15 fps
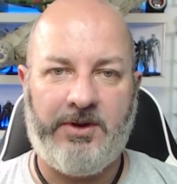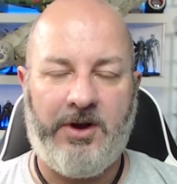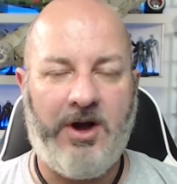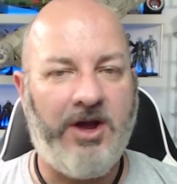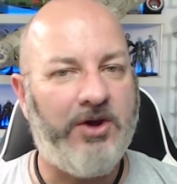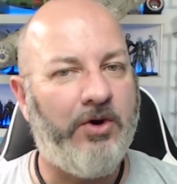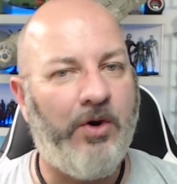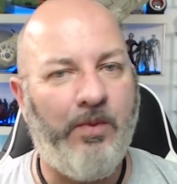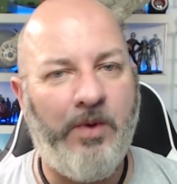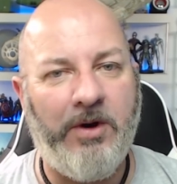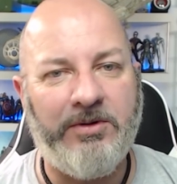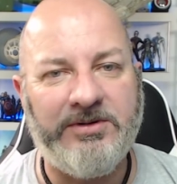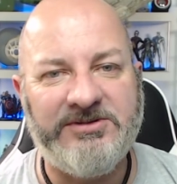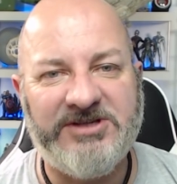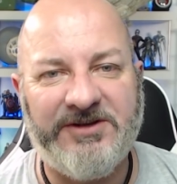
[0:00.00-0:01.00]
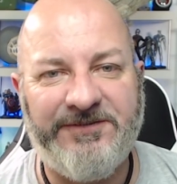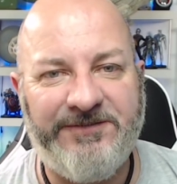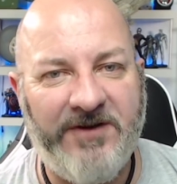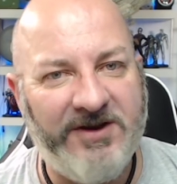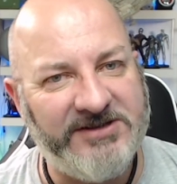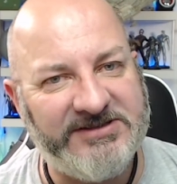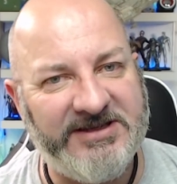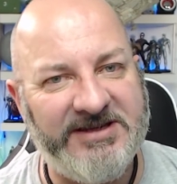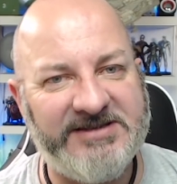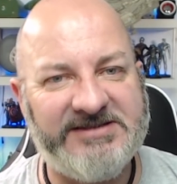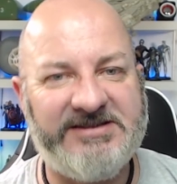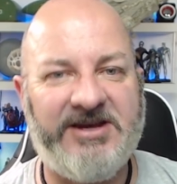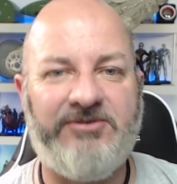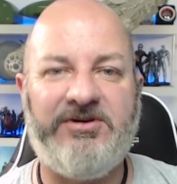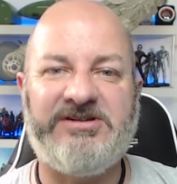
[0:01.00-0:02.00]
Hi all, welcome to the first in a
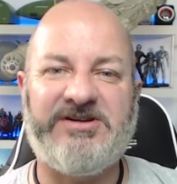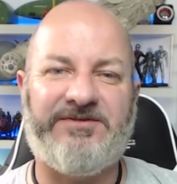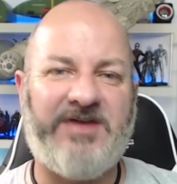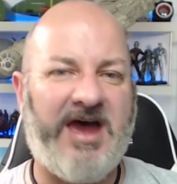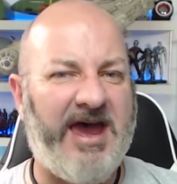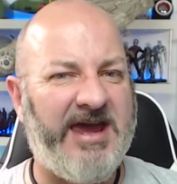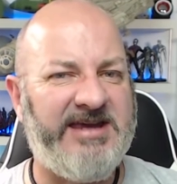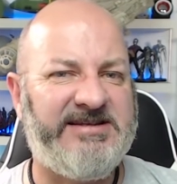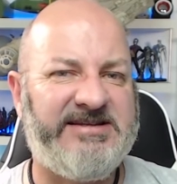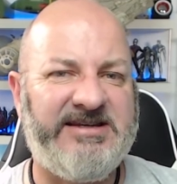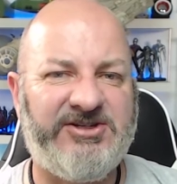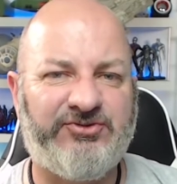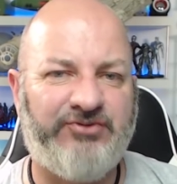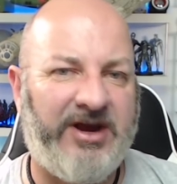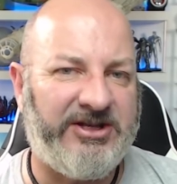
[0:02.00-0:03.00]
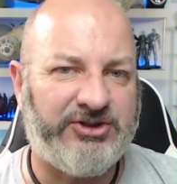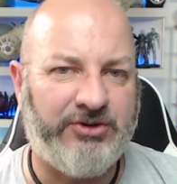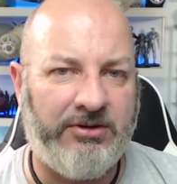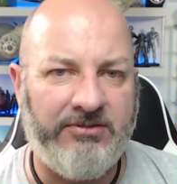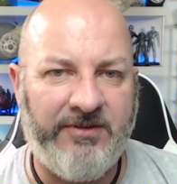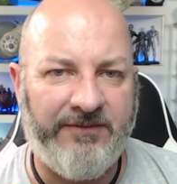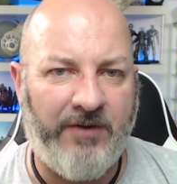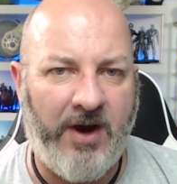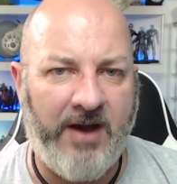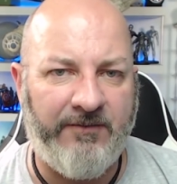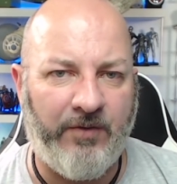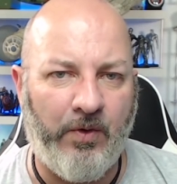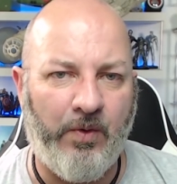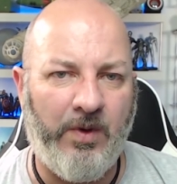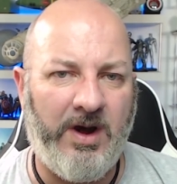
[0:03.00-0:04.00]
series of the 80s Retro
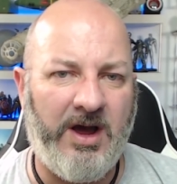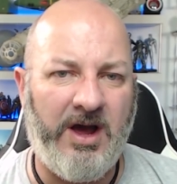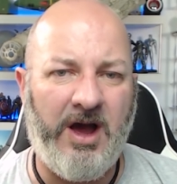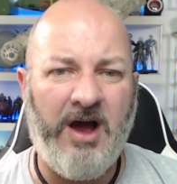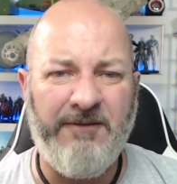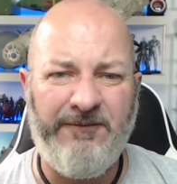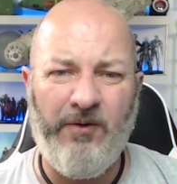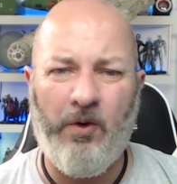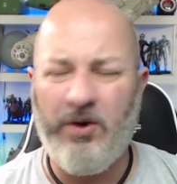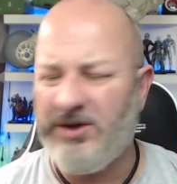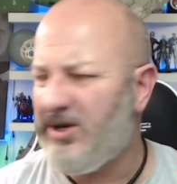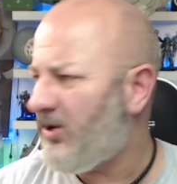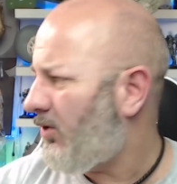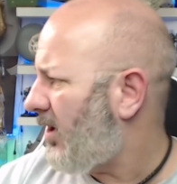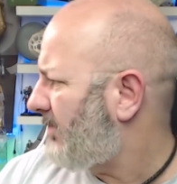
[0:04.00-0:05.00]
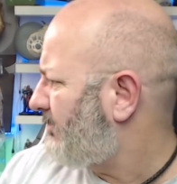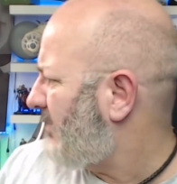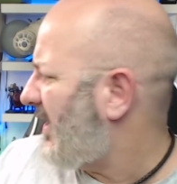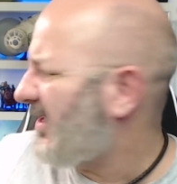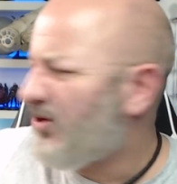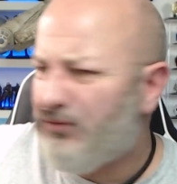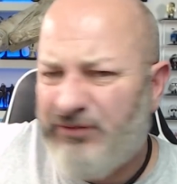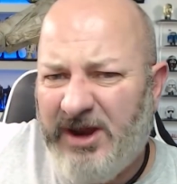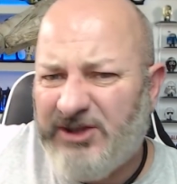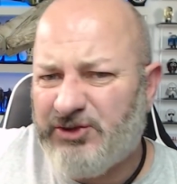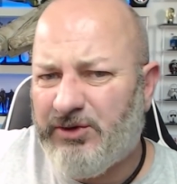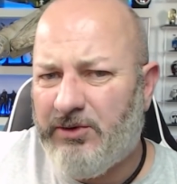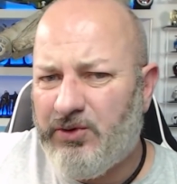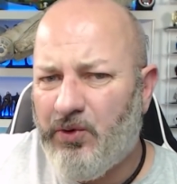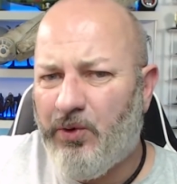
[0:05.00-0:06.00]
Revival. Uh, I thought, you know, I'd make a
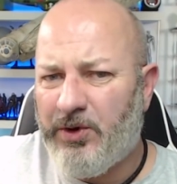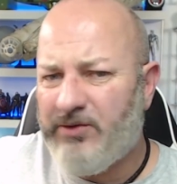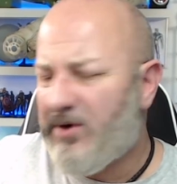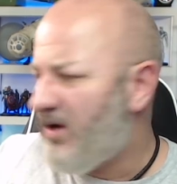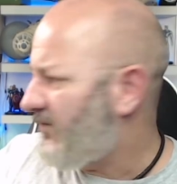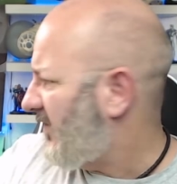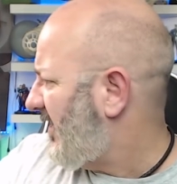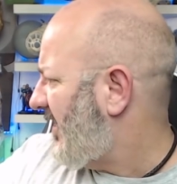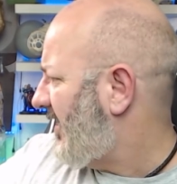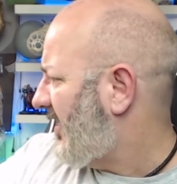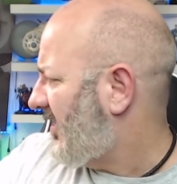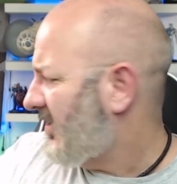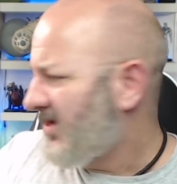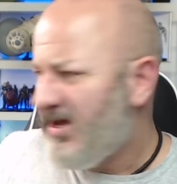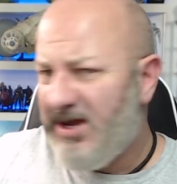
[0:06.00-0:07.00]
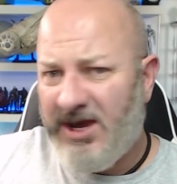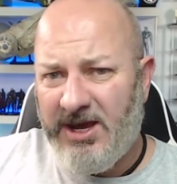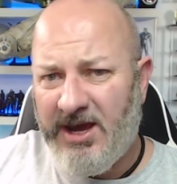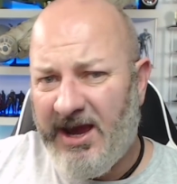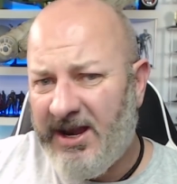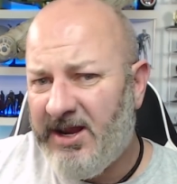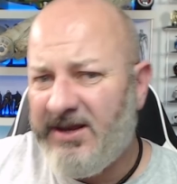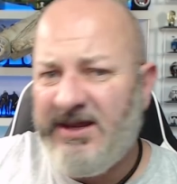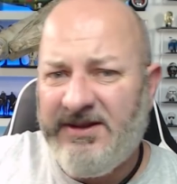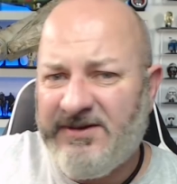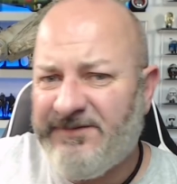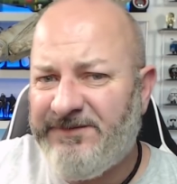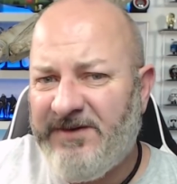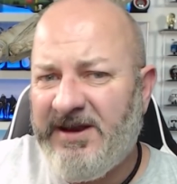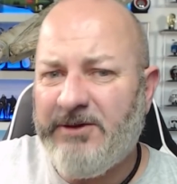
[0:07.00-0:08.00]
retro corner over here uh, and I need to
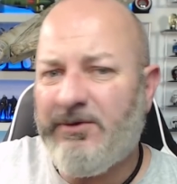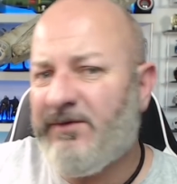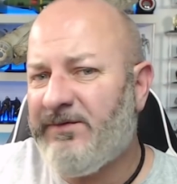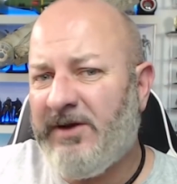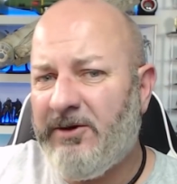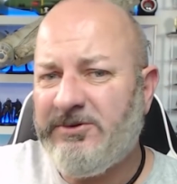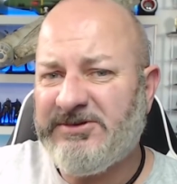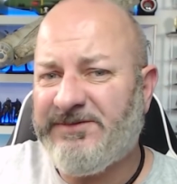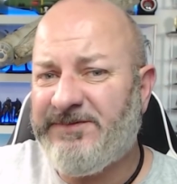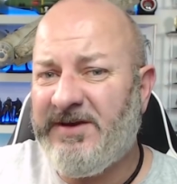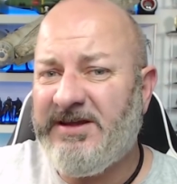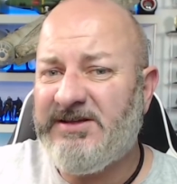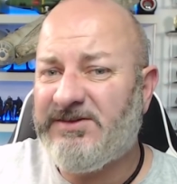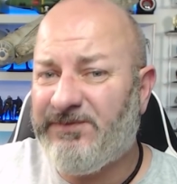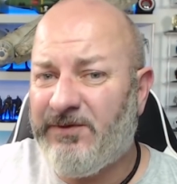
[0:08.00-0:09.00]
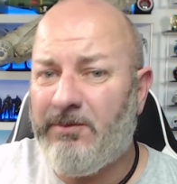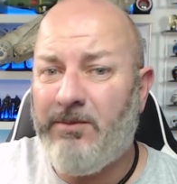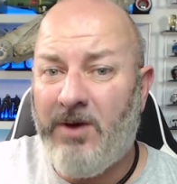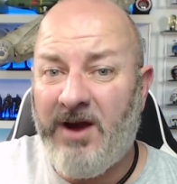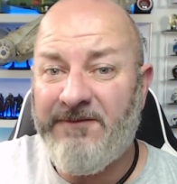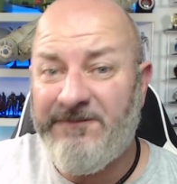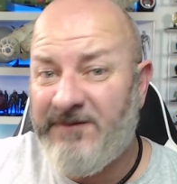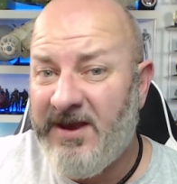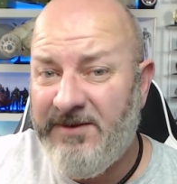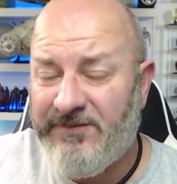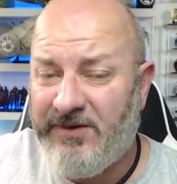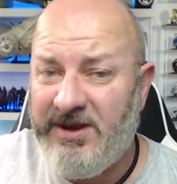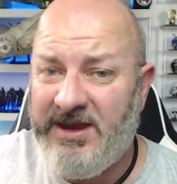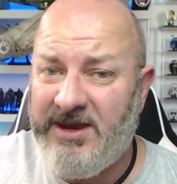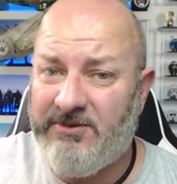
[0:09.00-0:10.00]
fill it with loads of things from my
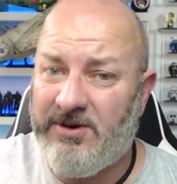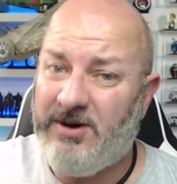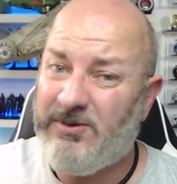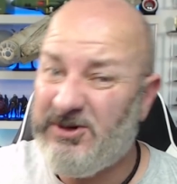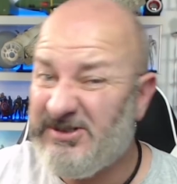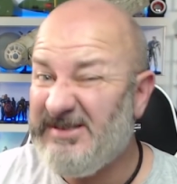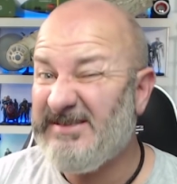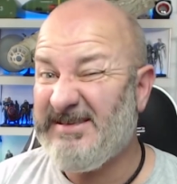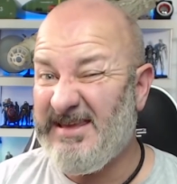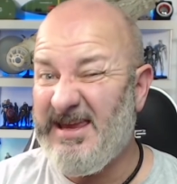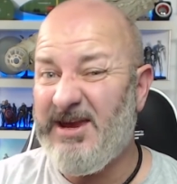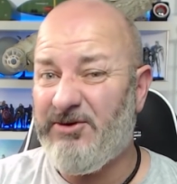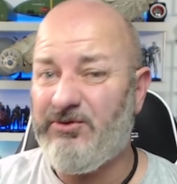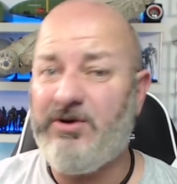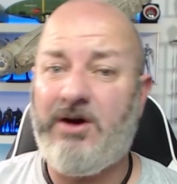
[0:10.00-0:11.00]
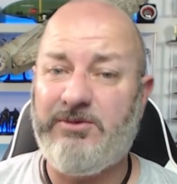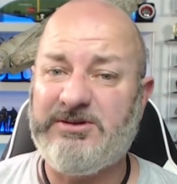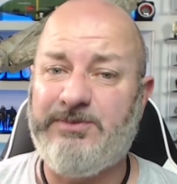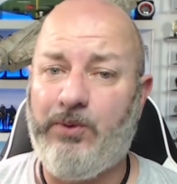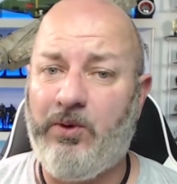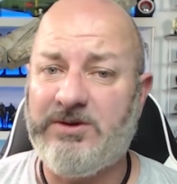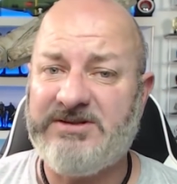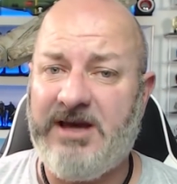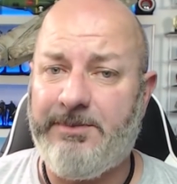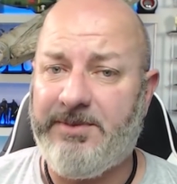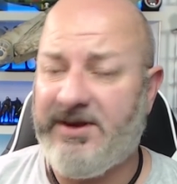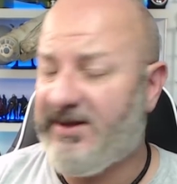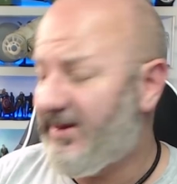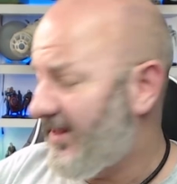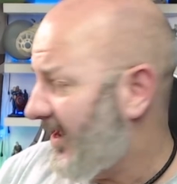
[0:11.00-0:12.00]
favourite era because it's the era I was brought up
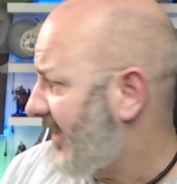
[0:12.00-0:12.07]
in, the